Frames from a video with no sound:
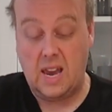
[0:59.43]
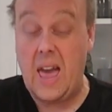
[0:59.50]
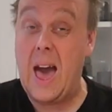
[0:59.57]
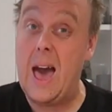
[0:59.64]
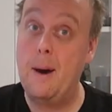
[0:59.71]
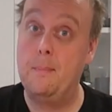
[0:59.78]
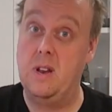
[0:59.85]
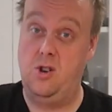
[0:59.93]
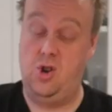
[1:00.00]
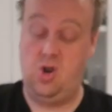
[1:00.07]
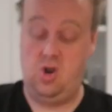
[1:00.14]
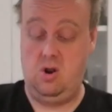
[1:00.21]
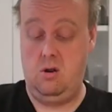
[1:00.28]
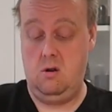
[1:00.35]

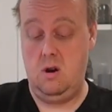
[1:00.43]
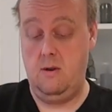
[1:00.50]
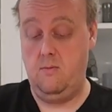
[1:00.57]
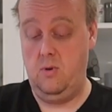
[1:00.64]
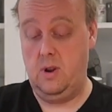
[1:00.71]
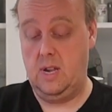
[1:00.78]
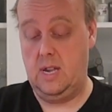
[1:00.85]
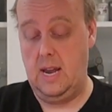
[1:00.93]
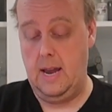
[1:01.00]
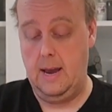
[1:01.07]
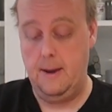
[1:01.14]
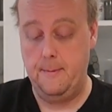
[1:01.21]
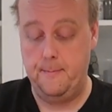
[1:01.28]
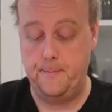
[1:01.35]
cabbage there.
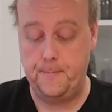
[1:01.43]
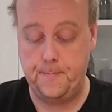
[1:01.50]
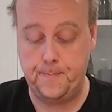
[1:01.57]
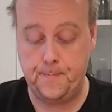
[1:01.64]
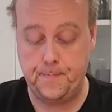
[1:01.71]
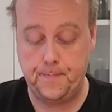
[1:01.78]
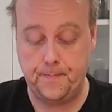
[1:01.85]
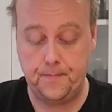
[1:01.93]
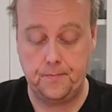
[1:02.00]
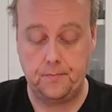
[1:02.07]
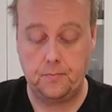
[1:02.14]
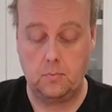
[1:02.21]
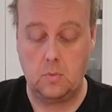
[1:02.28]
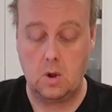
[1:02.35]

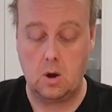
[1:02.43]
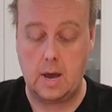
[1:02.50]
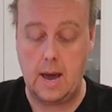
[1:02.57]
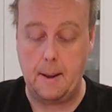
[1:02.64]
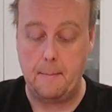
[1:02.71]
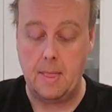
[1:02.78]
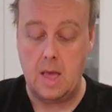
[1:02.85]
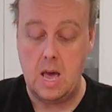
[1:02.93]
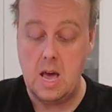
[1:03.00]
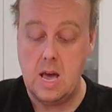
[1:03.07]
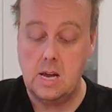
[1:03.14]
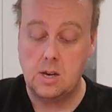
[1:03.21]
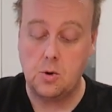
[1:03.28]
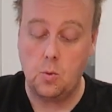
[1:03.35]
Okay,
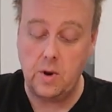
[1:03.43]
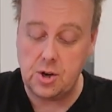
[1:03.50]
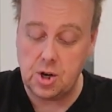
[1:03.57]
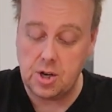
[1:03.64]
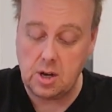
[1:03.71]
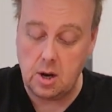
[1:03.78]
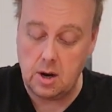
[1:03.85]
so we're just